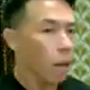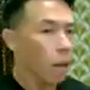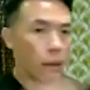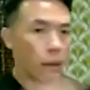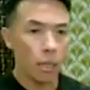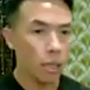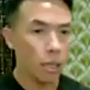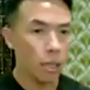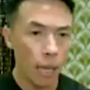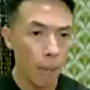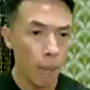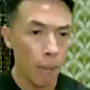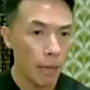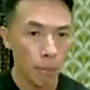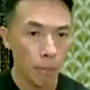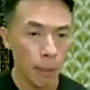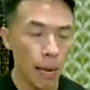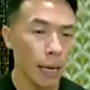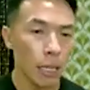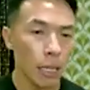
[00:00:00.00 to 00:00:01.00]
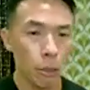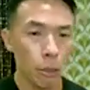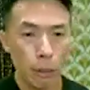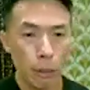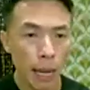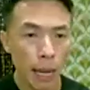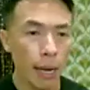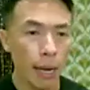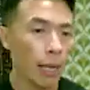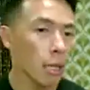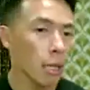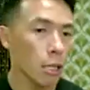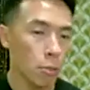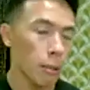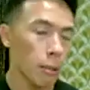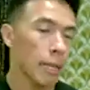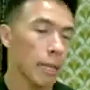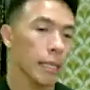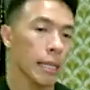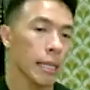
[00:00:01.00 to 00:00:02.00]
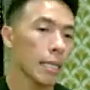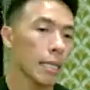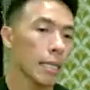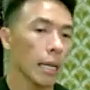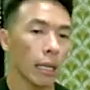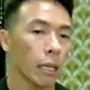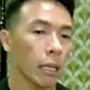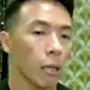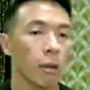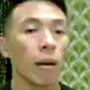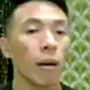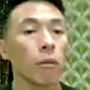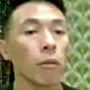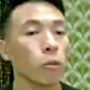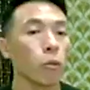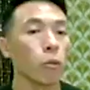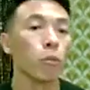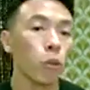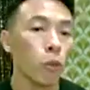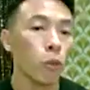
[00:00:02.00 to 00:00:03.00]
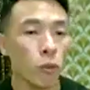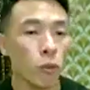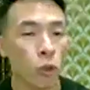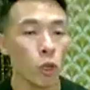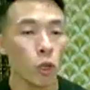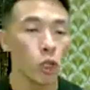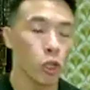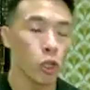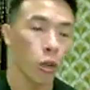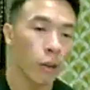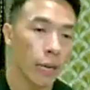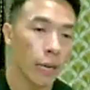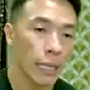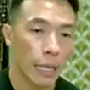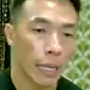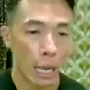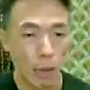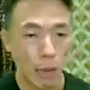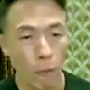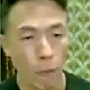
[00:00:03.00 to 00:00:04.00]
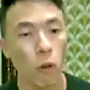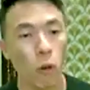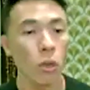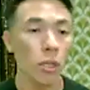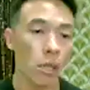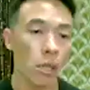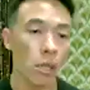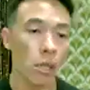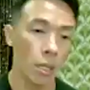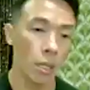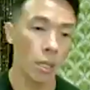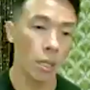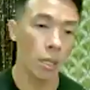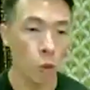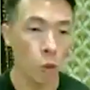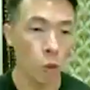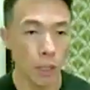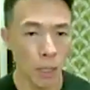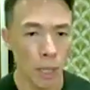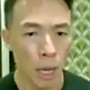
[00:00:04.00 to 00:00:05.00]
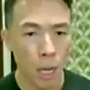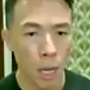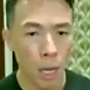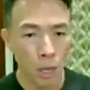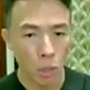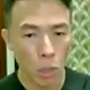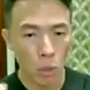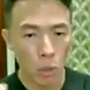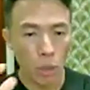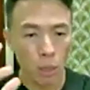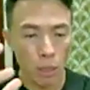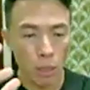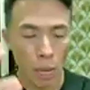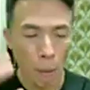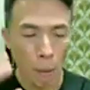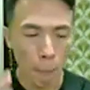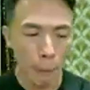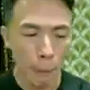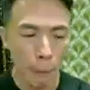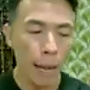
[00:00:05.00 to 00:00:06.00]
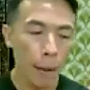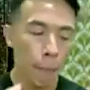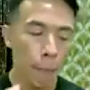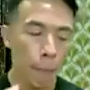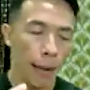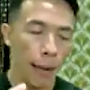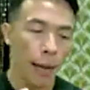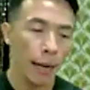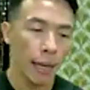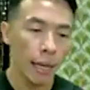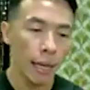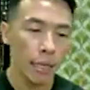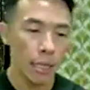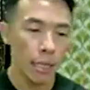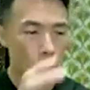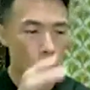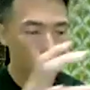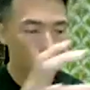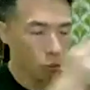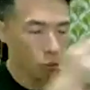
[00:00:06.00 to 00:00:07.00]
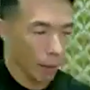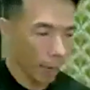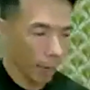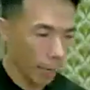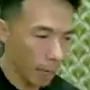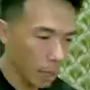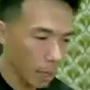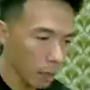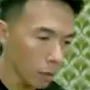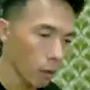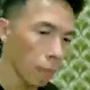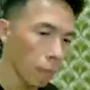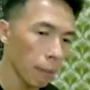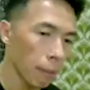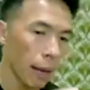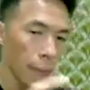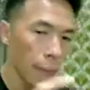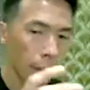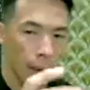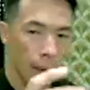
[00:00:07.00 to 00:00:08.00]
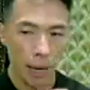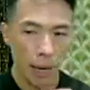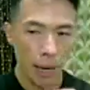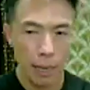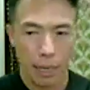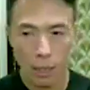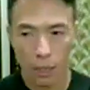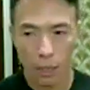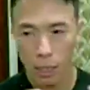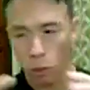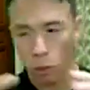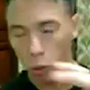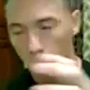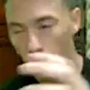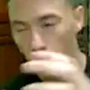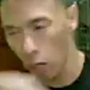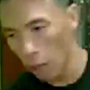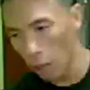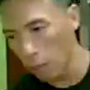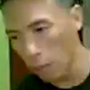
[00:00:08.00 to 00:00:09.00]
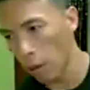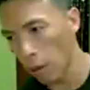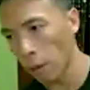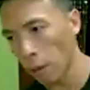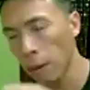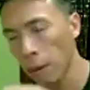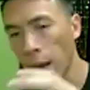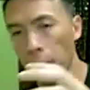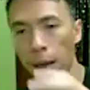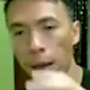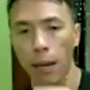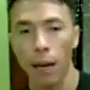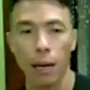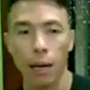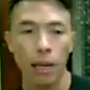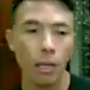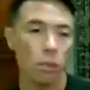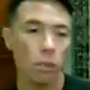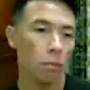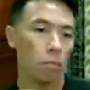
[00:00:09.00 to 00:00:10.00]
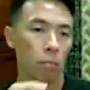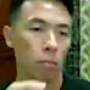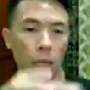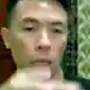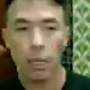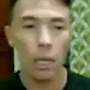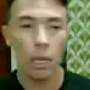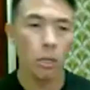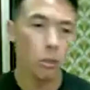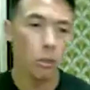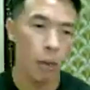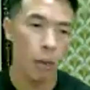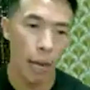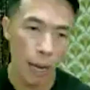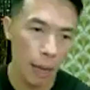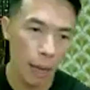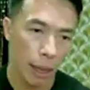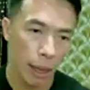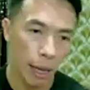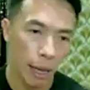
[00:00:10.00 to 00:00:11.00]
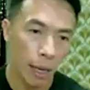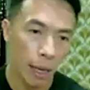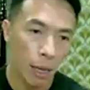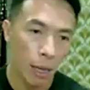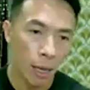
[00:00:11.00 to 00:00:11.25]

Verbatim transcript: It's the same as Pilates. Pilates is basically telling you how to move your joints for certain movements. So you apply Pilates into running, you apply Pilates into gym, you apply Pilates basically to anything.